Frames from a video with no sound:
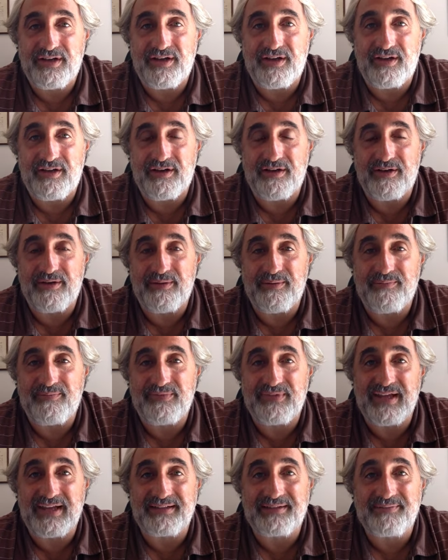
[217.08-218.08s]

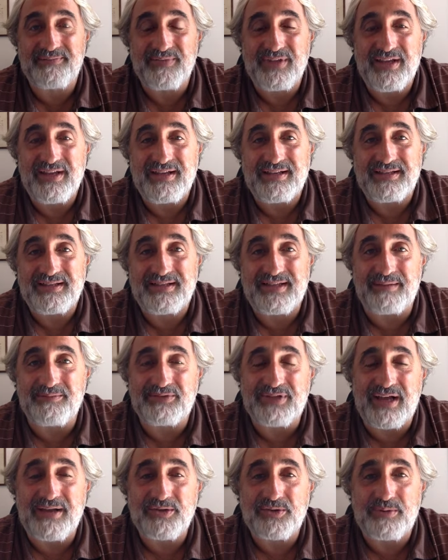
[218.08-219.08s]
that
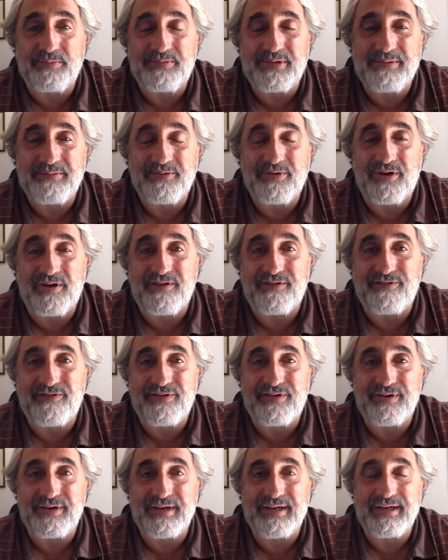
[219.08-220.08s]
sometimes when people are
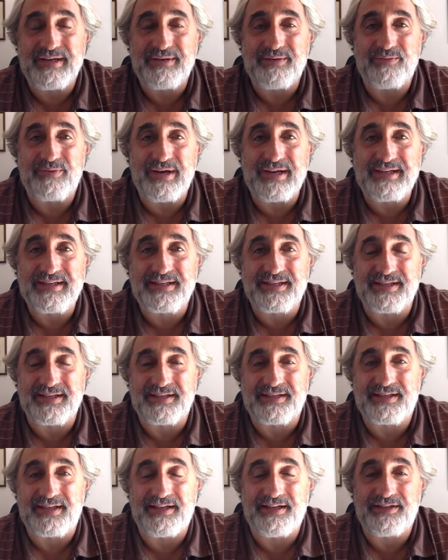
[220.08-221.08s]
very
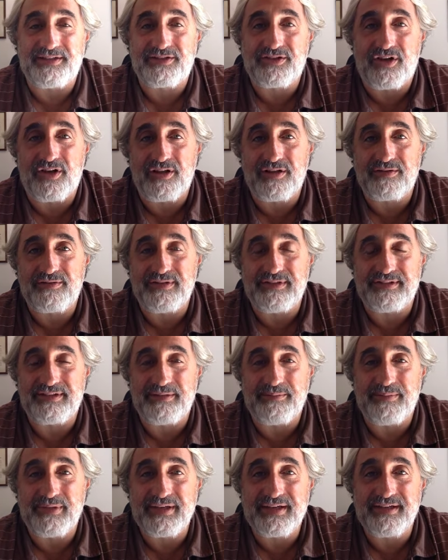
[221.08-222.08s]
racist and intolerant
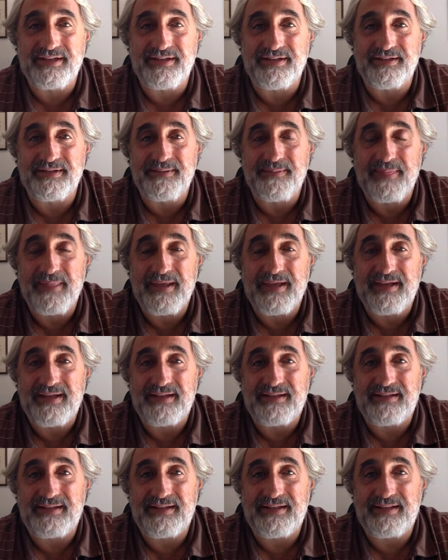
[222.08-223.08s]
and bigoted,
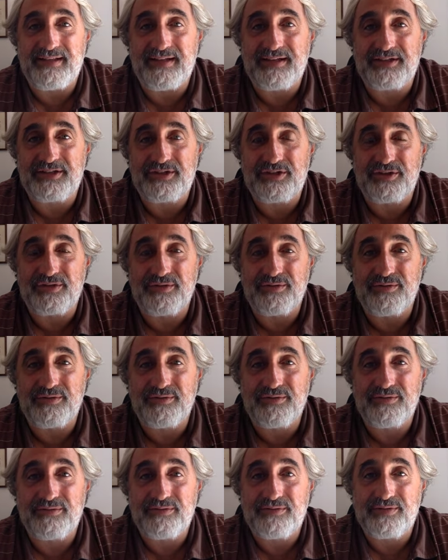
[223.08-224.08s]
they'd like
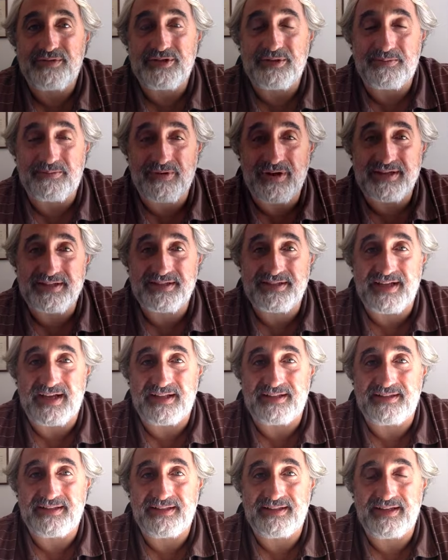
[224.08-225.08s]
to suppress
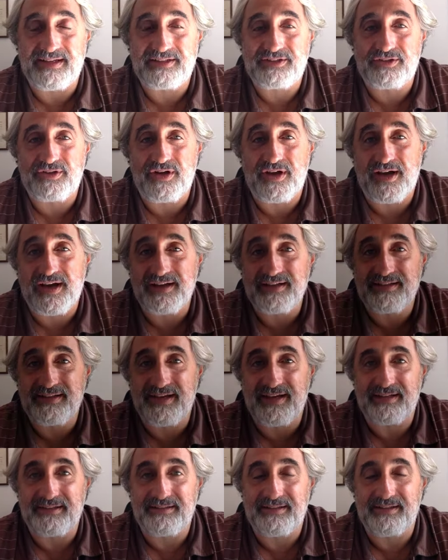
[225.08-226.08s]
that, they'd like to hide
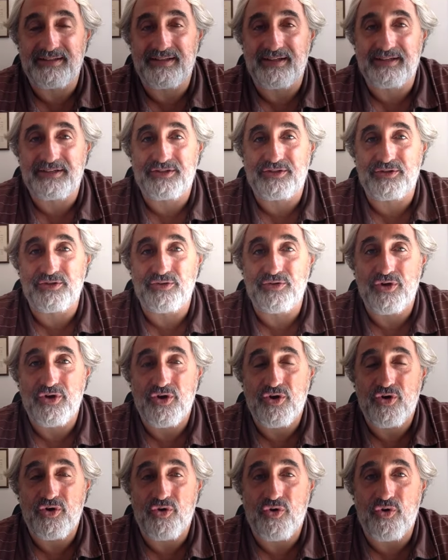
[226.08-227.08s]
that, they'd like to
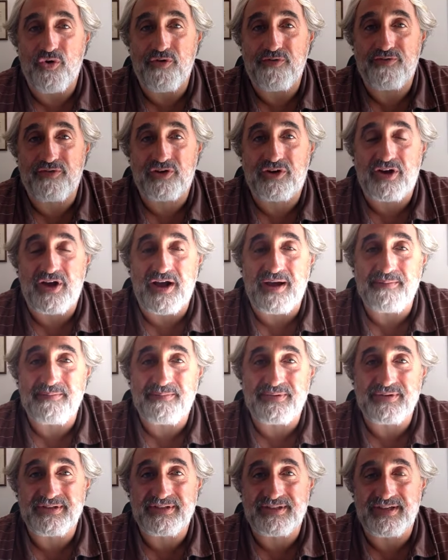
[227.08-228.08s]

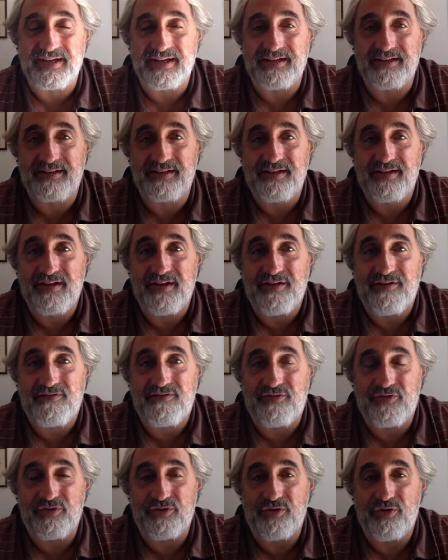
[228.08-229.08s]
overcompensate
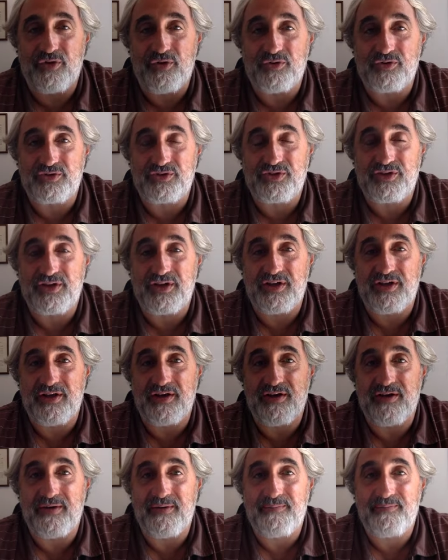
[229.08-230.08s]
for those
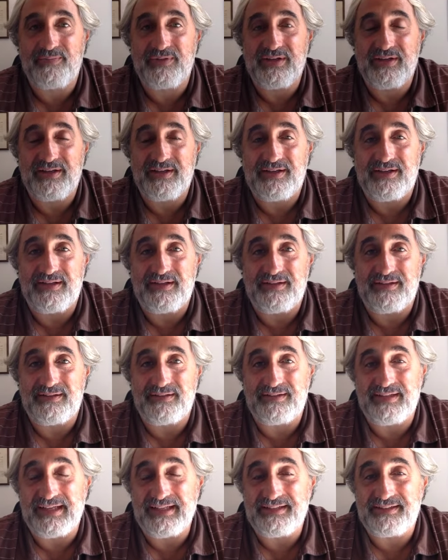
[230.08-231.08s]

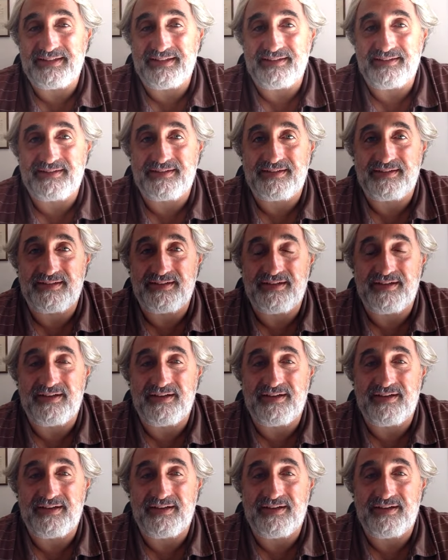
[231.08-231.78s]
latent